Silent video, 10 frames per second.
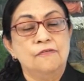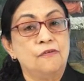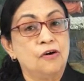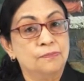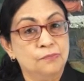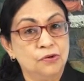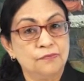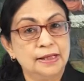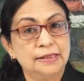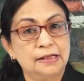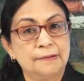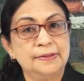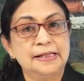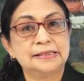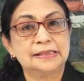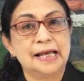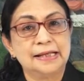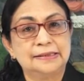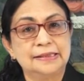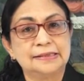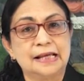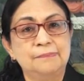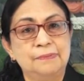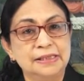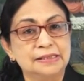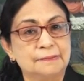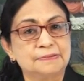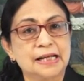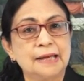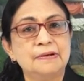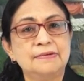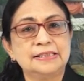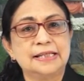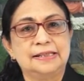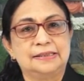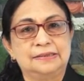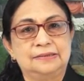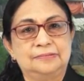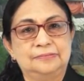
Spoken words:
For more weather updates like this, and please subscribe our channel.